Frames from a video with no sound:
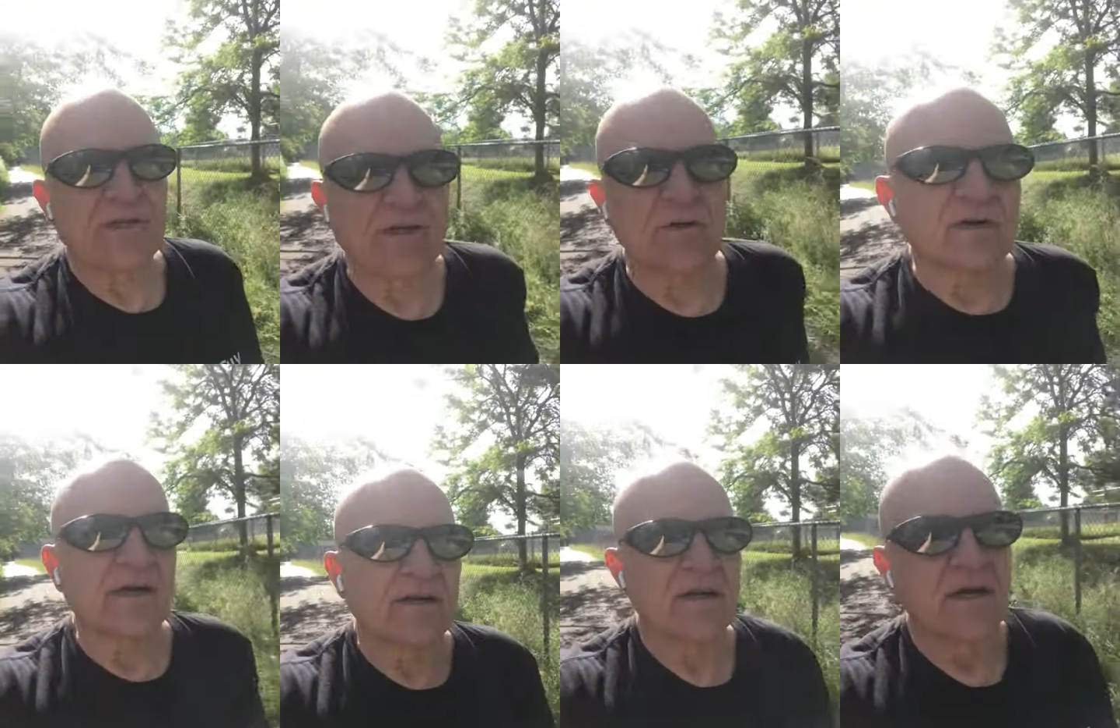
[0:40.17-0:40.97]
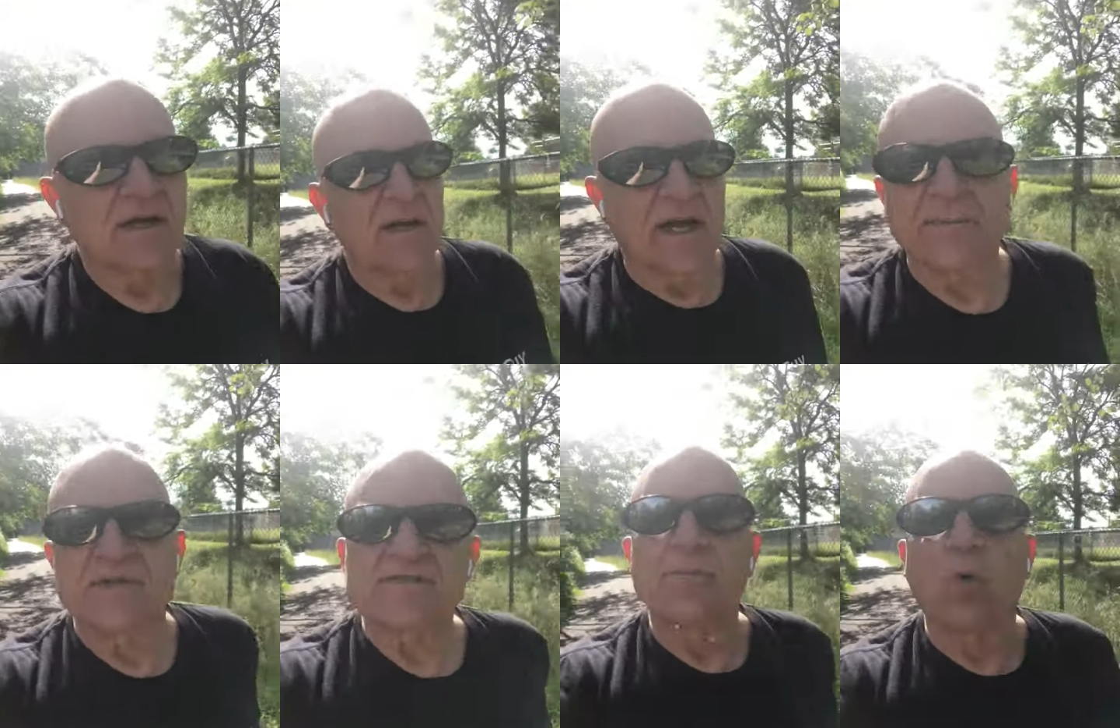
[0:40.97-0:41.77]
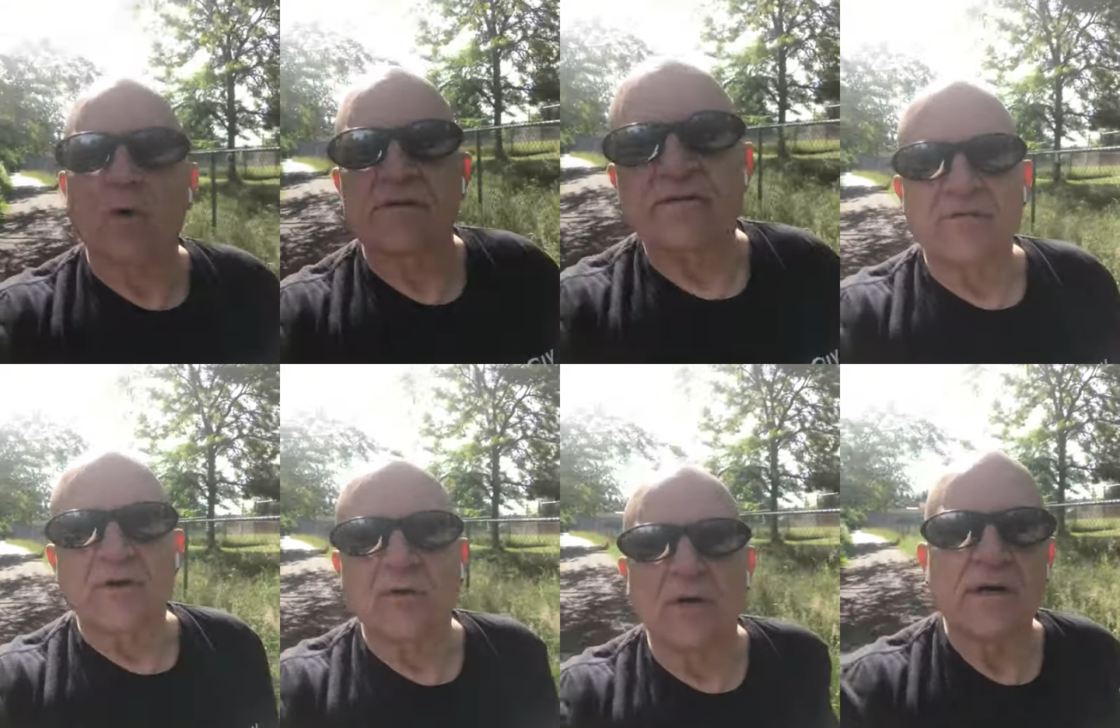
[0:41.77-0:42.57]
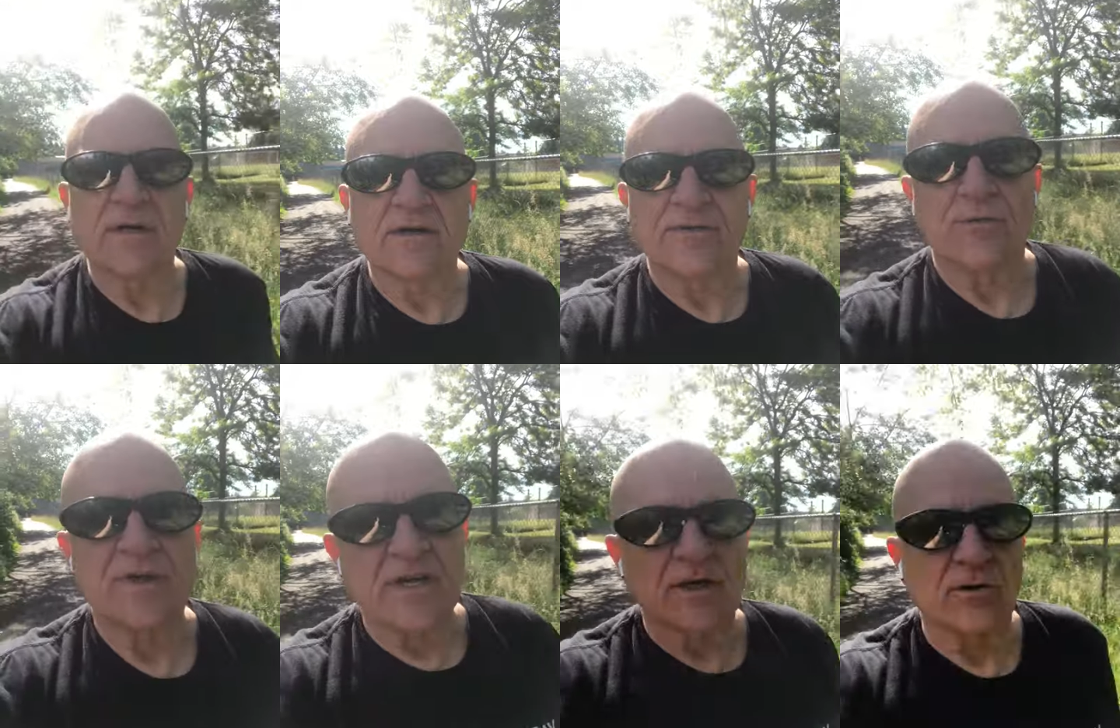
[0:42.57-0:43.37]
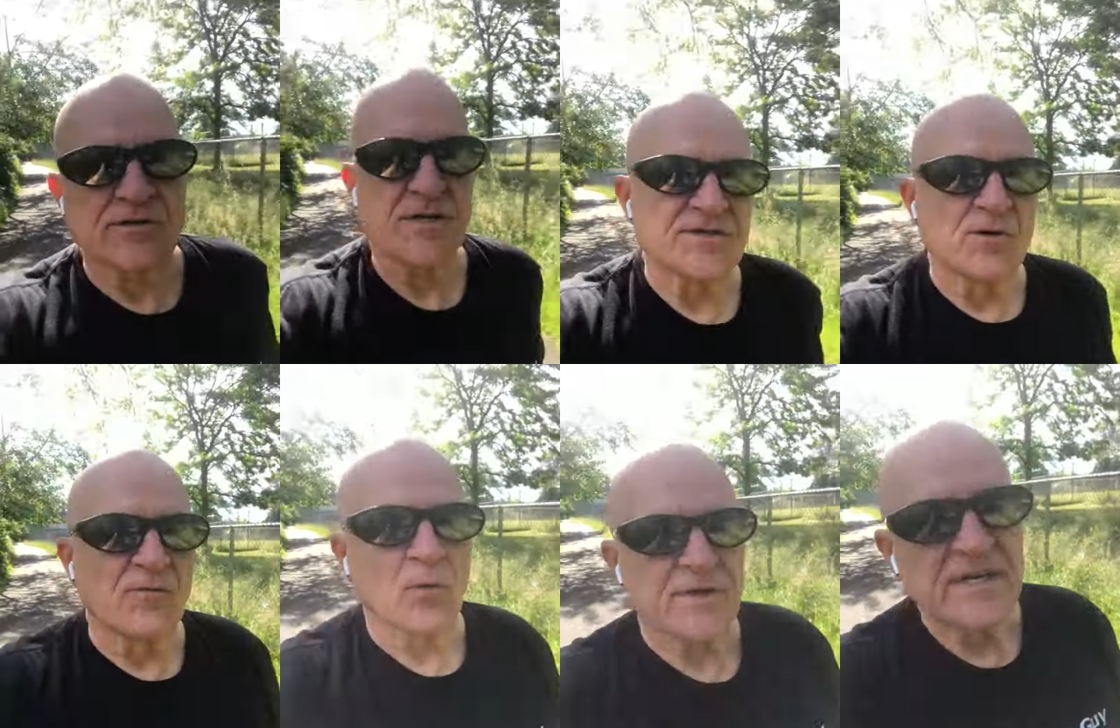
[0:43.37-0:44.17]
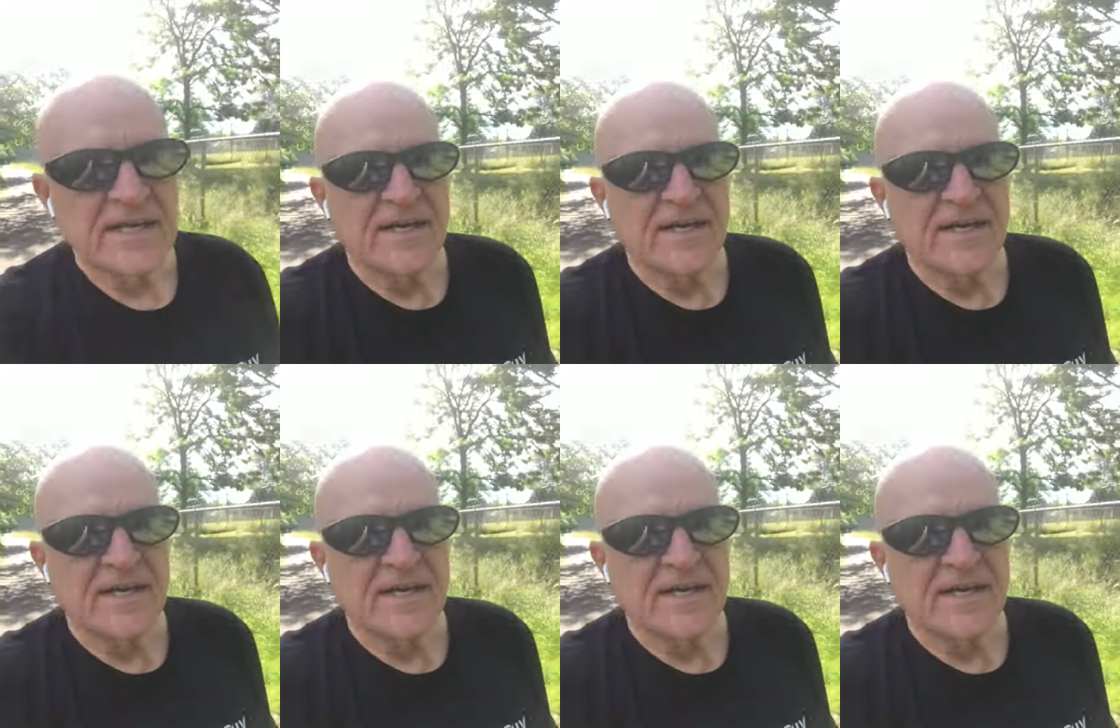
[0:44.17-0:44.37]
to you and been supportive of you through the years and so forth.